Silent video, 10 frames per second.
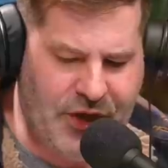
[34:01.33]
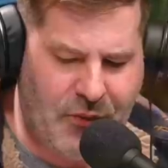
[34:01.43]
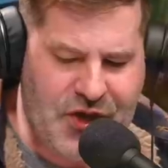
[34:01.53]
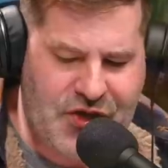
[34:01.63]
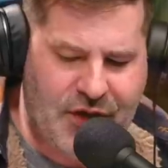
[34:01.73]
the only
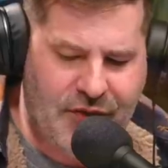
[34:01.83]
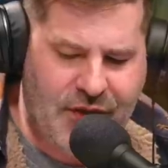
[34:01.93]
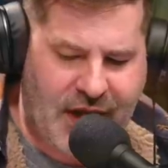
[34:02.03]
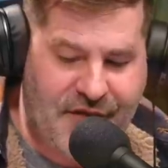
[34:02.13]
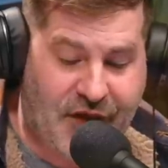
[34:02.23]
reason
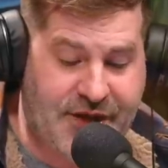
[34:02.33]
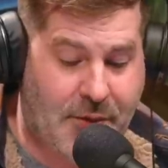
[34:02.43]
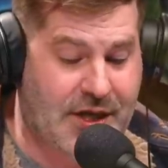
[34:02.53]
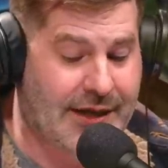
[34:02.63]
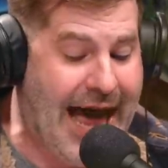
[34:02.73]
that I felt
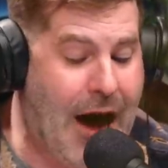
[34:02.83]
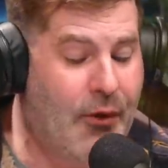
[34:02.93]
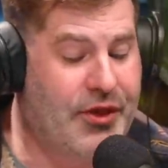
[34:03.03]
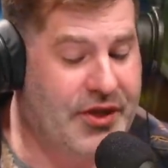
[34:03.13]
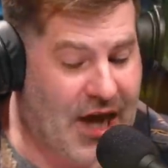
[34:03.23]
I was
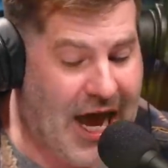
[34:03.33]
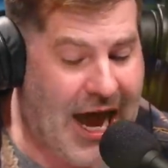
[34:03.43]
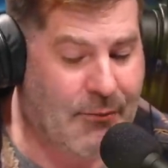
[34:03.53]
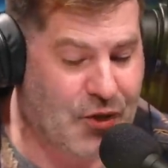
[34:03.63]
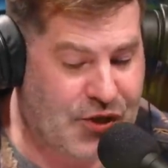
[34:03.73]
allowed the
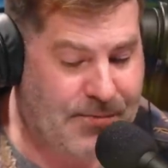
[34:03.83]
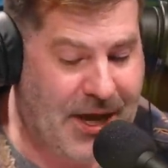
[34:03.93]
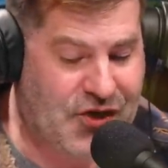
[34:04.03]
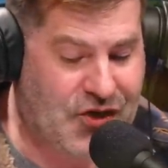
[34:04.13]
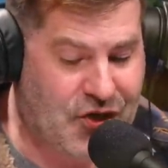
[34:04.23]
time or
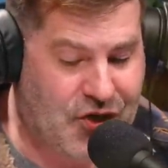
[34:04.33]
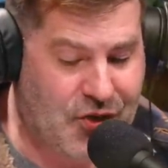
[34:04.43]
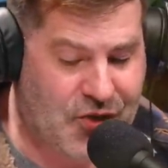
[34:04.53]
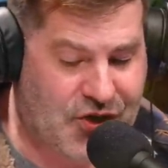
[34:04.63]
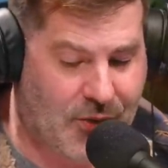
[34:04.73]
space to
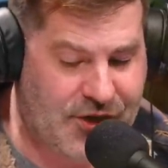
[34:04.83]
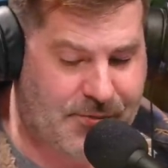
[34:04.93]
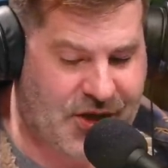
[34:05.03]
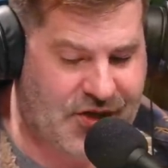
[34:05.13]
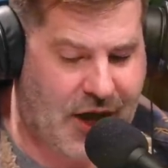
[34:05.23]
do so
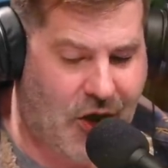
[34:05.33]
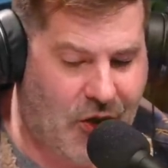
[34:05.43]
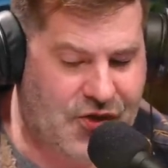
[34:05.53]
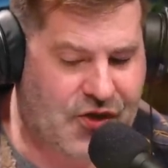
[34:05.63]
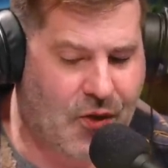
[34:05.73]
is because I
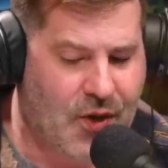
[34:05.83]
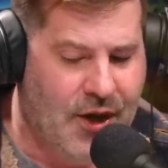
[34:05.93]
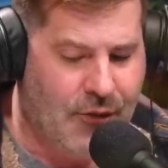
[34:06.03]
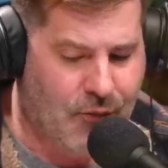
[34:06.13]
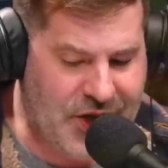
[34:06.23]
also
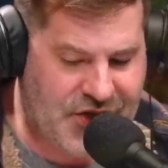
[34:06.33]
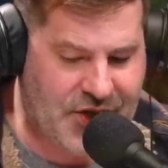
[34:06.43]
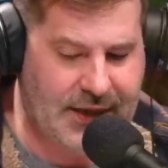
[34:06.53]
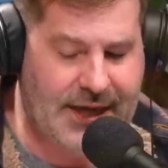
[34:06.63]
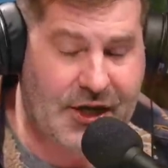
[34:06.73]

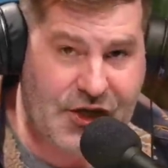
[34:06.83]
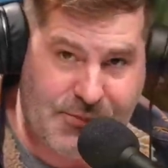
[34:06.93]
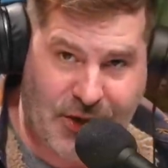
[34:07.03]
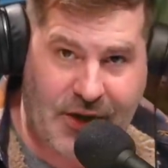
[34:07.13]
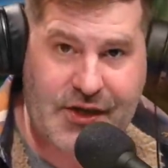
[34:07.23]
recently
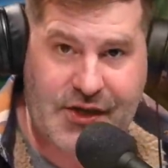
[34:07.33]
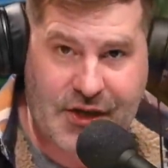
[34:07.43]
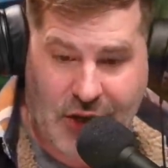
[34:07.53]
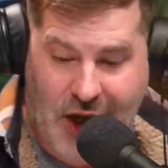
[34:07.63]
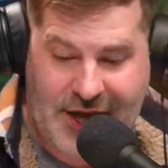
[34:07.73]

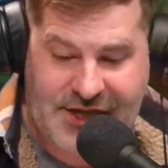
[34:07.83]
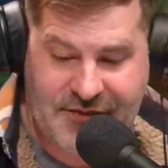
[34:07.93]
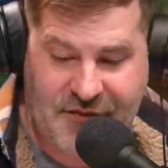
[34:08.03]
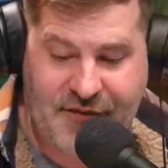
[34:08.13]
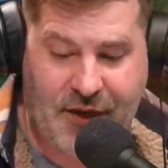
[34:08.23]
experienced the loss
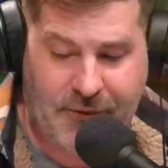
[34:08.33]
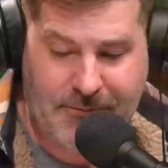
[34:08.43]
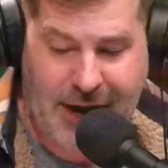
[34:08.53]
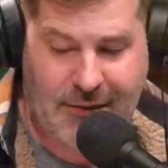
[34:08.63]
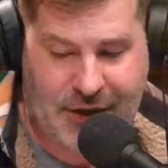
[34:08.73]
of a
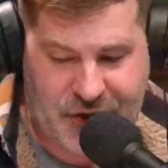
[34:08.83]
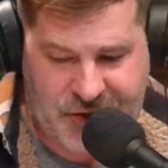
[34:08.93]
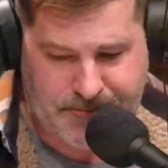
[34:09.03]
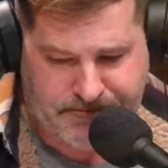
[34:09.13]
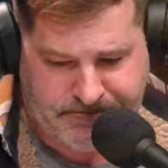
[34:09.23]
failed
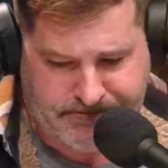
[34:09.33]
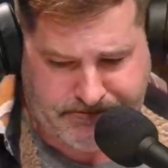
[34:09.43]
marriage.